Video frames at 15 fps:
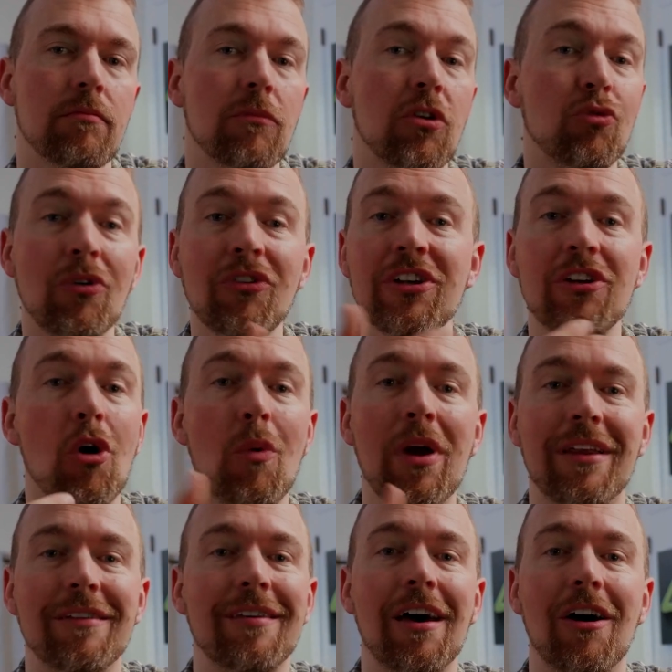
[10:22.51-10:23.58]
There's really no
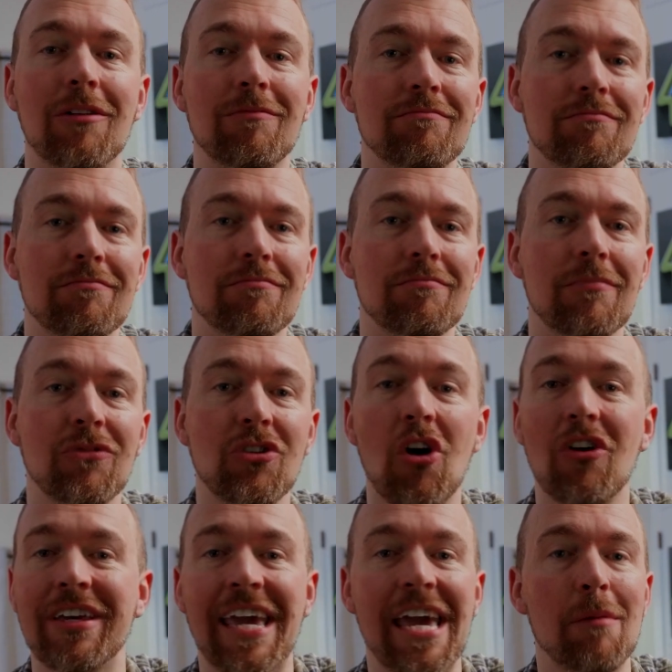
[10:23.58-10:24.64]
way to tell. It's
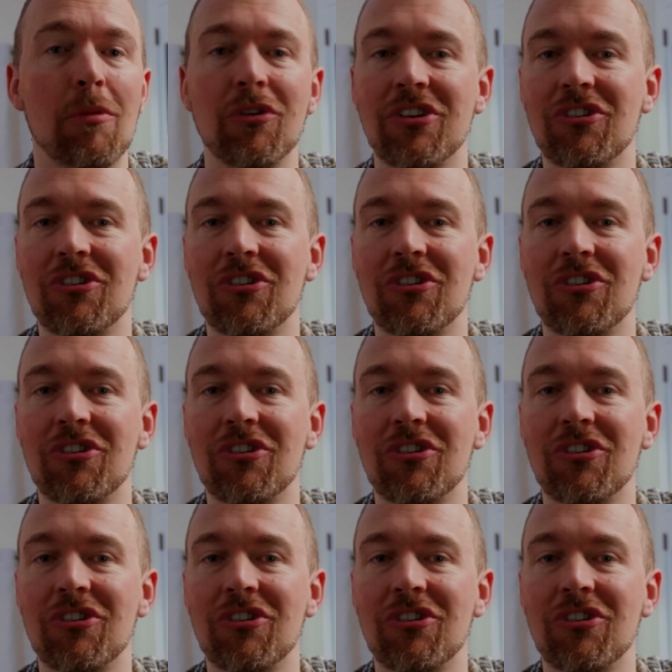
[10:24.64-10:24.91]
all a gamble.